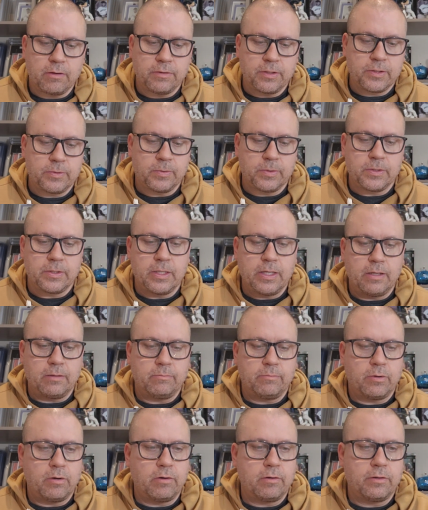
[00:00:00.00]
This one's not
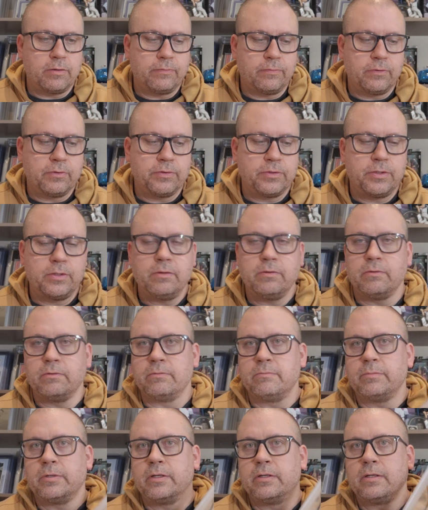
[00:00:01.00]
part of the first two,
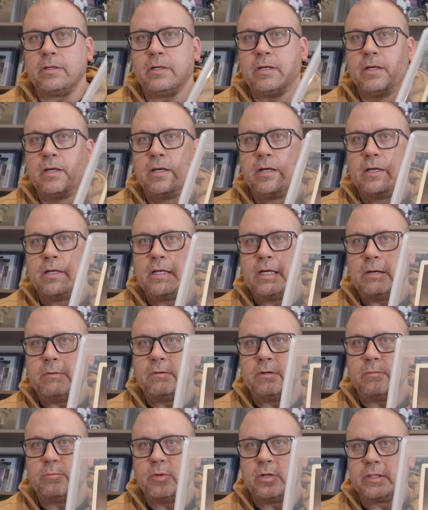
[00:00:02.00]
but I
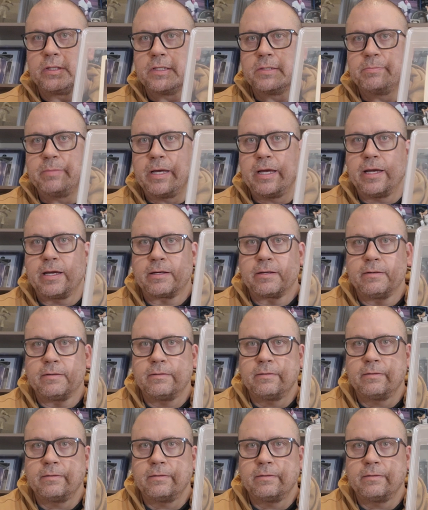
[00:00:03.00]
wanted to bring this back.